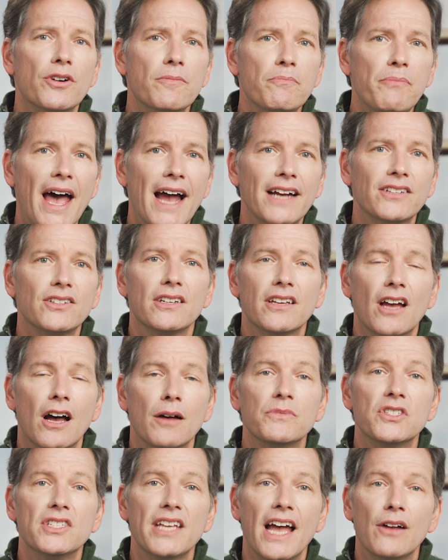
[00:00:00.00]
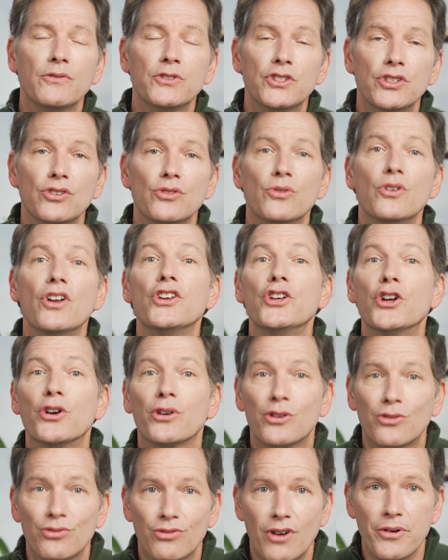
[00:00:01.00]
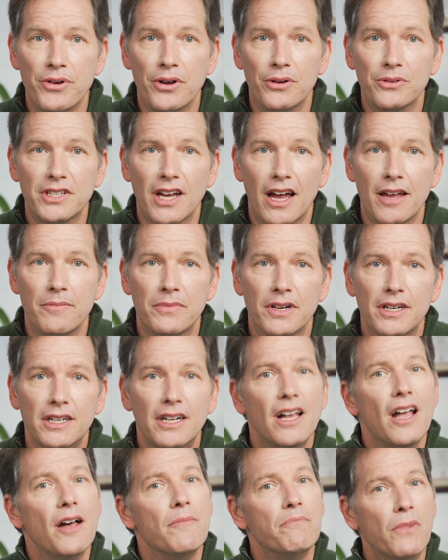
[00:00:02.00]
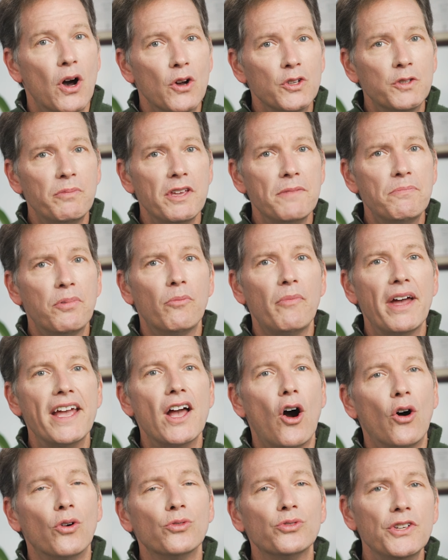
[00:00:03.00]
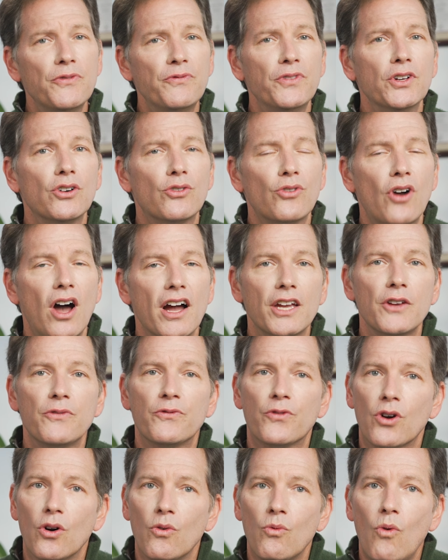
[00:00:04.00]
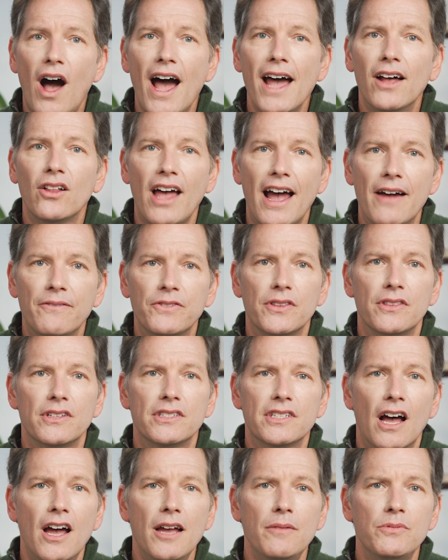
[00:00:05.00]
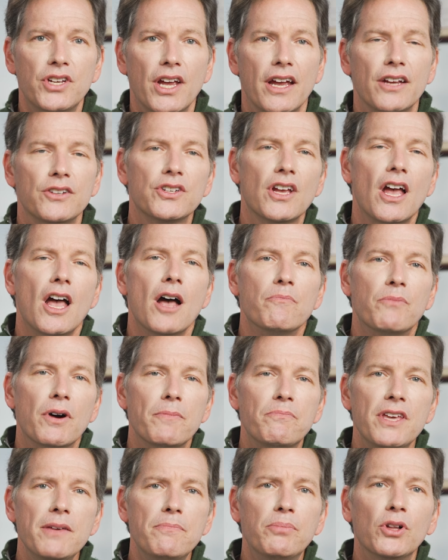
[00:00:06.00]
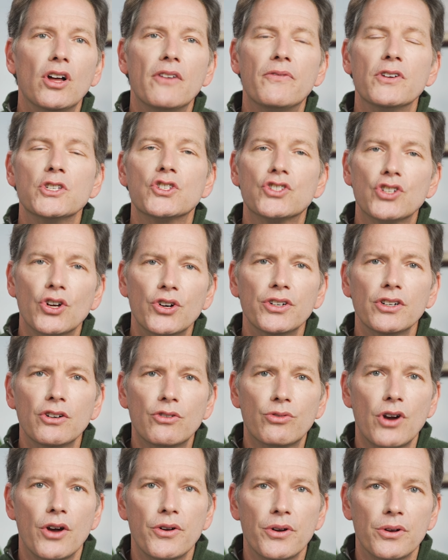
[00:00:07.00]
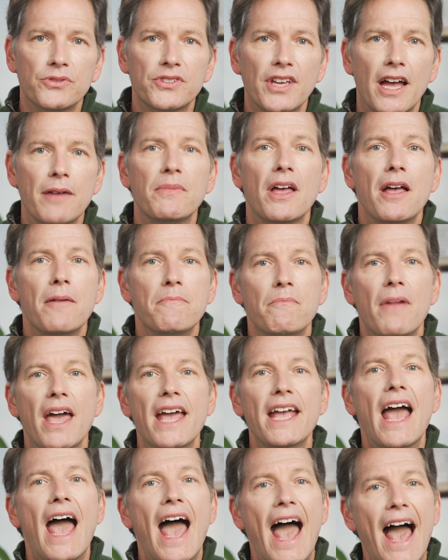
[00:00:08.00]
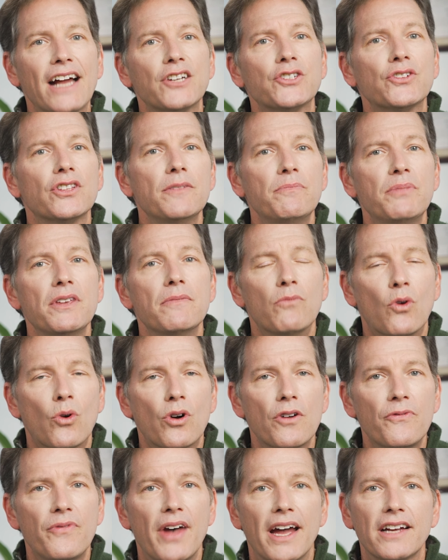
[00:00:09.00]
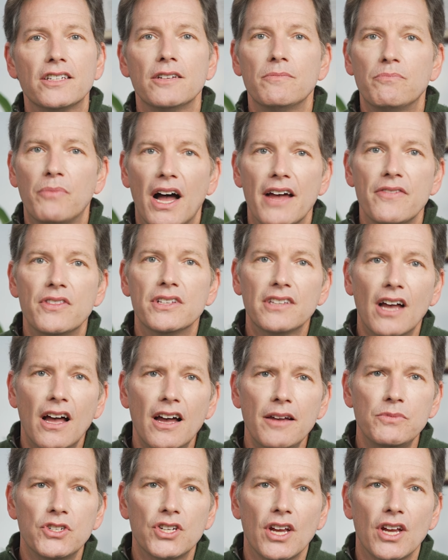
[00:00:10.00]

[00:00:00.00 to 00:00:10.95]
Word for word: you're impacted comes down to your chronotype. Most people may only feel groggy for a while after the time change, but people of a certain chronotype may actually be more affected by the time